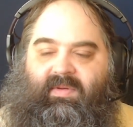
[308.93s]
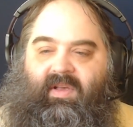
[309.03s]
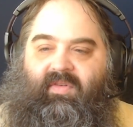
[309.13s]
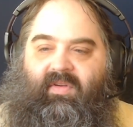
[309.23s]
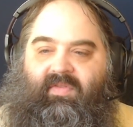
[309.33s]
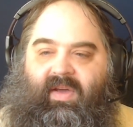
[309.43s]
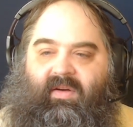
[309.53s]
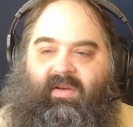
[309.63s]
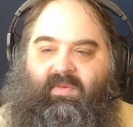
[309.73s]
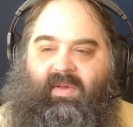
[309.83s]
himself on
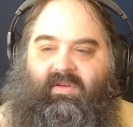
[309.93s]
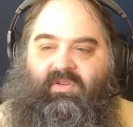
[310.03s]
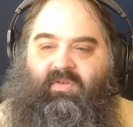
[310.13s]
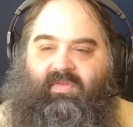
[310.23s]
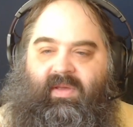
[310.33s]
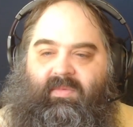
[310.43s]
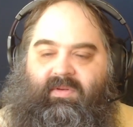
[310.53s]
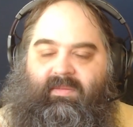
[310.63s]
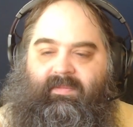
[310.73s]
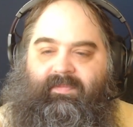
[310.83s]
fire, as well as shoot
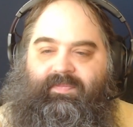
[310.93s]
flames.